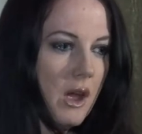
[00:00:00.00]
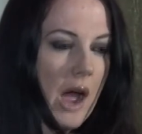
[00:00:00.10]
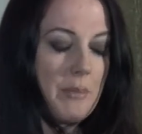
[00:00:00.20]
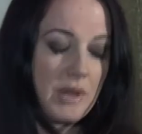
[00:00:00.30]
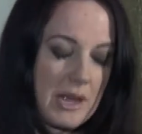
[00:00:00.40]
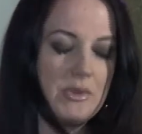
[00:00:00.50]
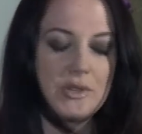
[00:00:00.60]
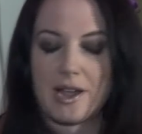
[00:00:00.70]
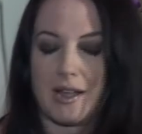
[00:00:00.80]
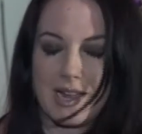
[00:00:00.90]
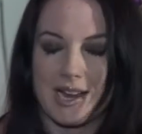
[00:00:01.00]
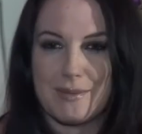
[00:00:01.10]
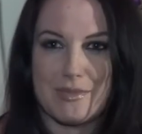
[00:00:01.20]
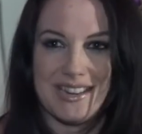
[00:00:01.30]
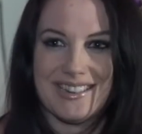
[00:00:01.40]
I play music I like.
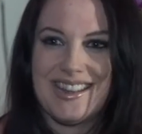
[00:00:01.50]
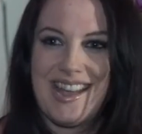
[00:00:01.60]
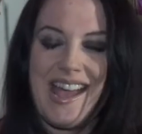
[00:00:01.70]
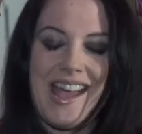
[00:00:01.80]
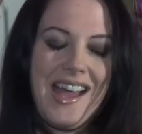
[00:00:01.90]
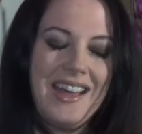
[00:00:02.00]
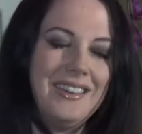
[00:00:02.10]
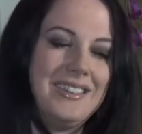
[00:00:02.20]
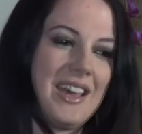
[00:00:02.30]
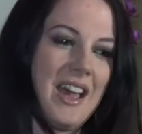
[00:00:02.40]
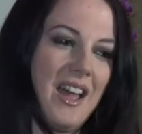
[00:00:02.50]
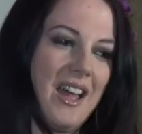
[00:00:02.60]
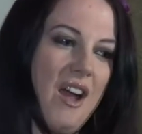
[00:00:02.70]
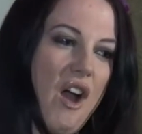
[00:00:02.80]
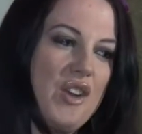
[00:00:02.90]
I mean, and
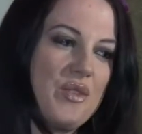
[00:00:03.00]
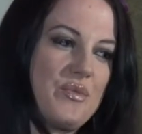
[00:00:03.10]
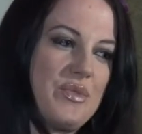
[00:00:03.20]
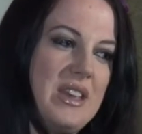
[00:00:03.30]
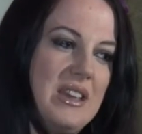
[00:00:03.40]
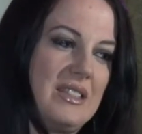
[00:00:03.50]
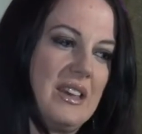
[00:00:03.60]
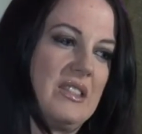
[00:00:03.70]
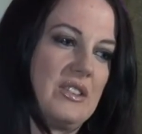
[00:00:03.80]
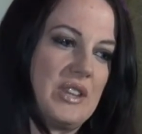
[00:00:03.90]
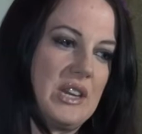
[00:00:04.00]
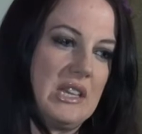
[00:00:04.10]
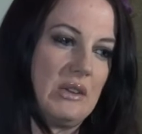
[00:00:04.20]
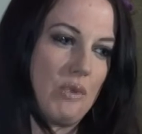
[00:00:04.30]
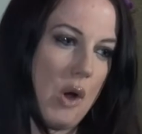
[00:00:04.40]
I don't think that there's
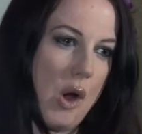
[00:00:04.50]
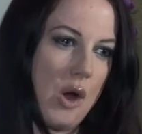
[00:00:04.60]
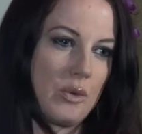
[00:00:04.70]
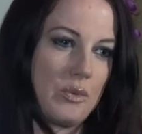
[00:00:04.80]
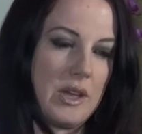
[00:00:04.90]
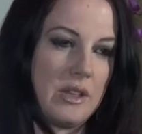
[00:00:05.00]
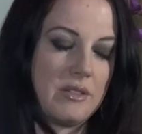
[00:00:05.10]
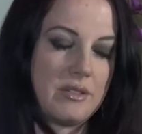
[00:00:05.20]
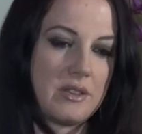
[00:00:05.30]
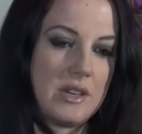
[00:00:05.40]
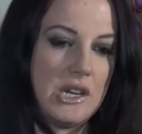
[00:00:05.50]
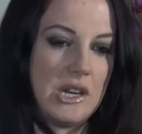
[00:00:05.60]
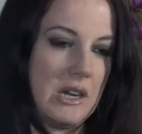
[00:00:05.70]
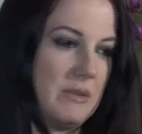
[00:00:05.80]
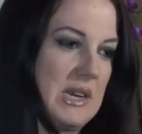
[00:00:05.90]
anything wrong with, you know
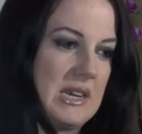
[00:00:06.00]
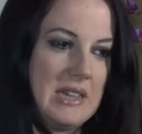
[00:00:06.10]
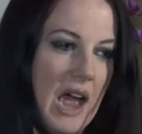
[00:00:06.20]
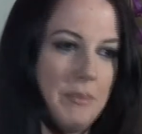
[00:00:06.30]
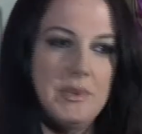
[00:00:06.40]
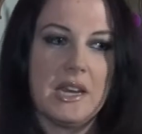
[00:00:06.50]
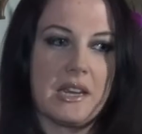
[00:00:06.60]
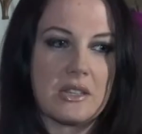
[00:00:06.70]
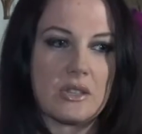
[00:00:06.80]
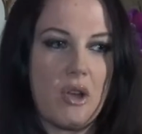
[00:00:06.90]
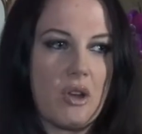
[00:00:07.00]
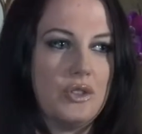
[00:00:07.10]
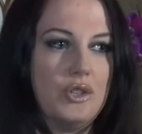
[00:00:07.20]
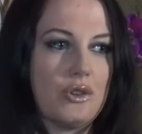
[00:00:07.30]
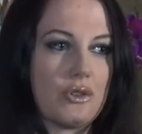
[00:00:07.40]
what I mean, adapting, as long
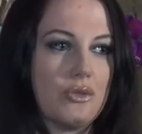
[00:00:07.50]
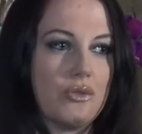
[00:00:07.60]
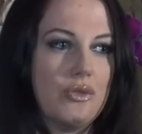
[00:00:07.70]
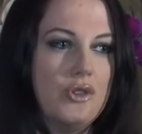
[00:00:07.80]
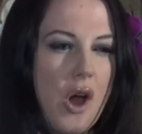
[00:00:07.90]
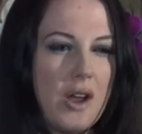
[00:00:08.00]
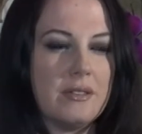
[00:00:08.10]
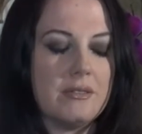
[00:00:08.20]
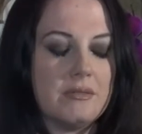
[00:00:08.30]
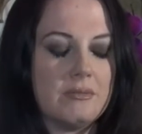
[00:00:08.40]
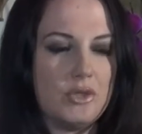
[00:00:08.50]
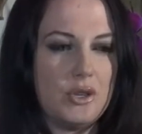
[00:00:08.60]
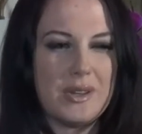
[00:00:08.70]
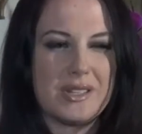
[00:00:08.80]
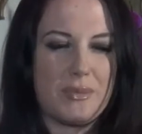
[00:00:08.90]
as you're not
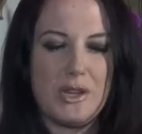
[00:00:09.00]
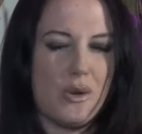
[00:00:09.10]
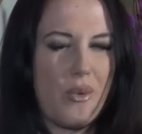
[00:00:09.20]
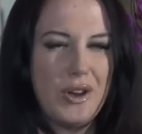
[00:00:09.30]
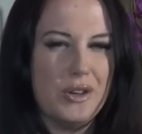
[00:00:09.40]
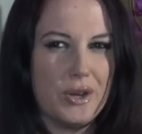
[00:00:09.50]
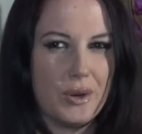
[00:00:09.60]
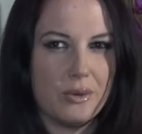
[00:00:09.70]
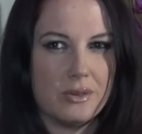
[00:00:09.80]
doing something you don't want to do.